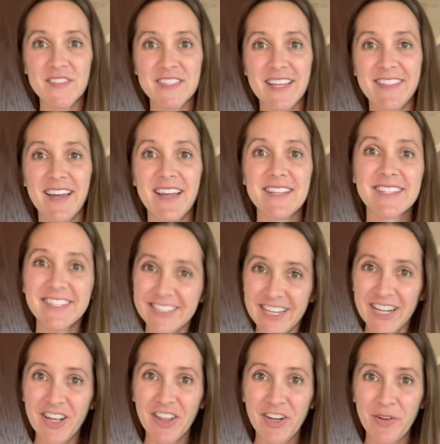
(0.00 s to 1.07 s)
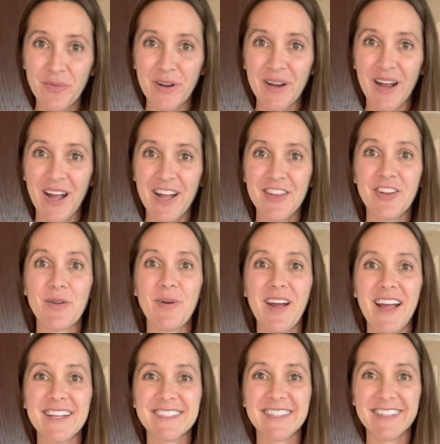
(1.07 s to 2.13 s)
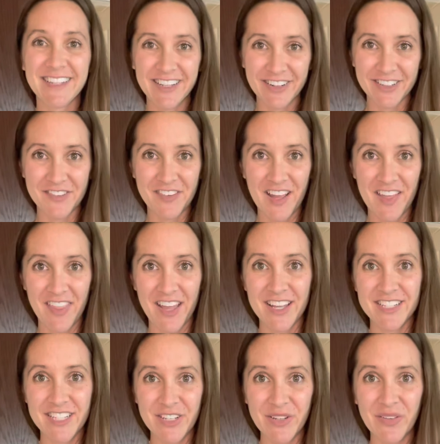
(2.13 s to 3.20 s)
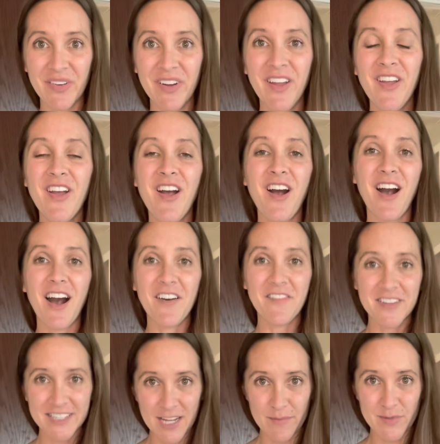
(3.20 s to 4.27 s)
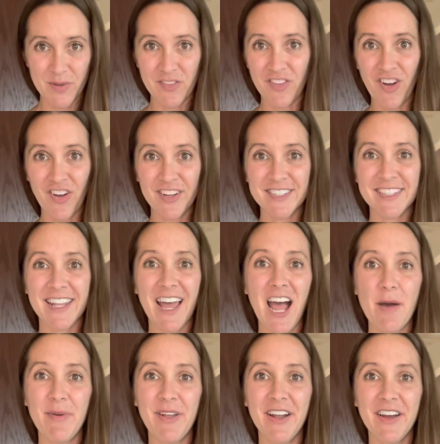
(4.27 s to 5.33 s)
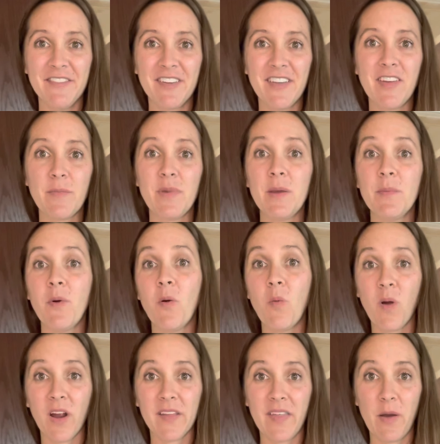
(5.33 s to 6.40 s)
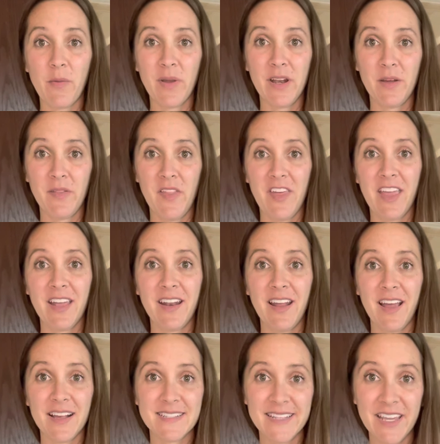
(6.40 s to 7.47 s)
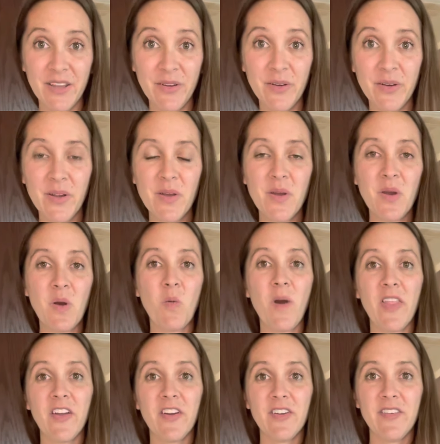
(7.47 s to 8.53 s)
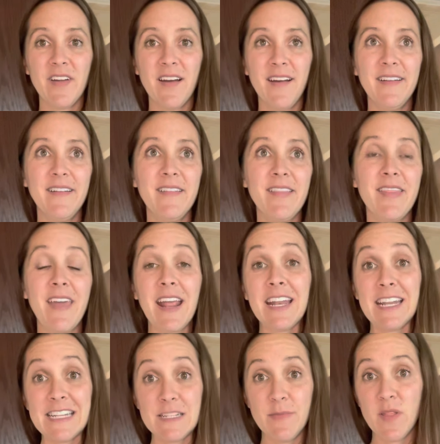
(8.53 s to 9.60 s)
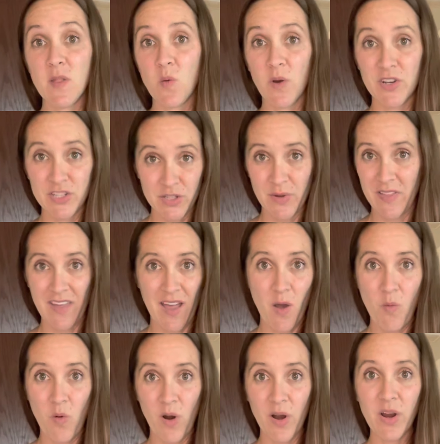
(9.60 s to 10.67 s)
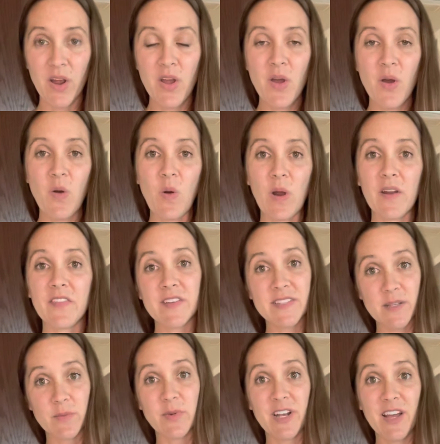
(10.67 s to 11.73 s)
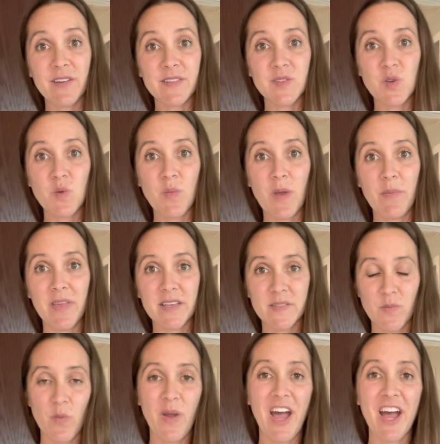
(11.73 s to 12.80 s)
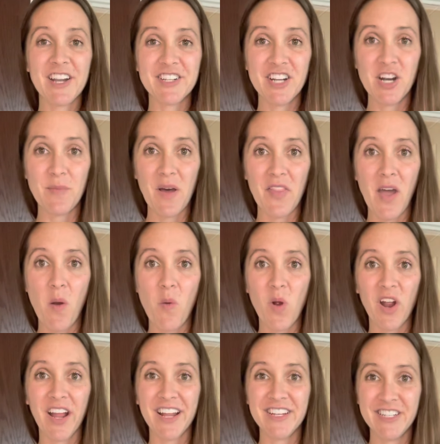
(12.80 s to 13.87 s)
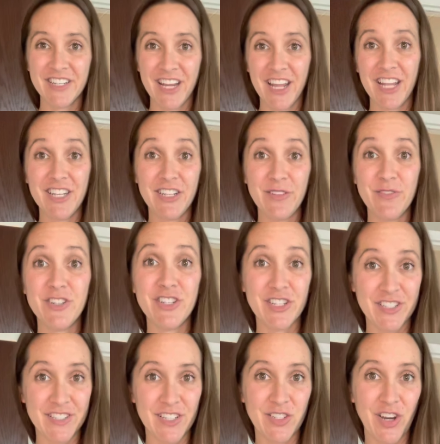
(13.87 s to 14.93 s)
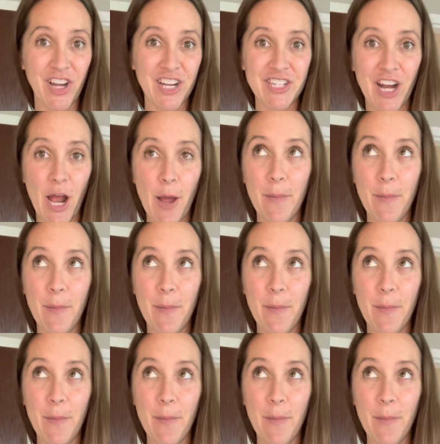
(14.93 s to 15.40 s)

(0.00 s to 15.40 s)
And that is going to take a little work on your part as a leader to find that too. Oftentimes we fall into the habit of giving people work that we know that they can execute, whether or not they need to be the one doing that work, or if there's someone else who maybe is more passionate about that work and can do just as great a job.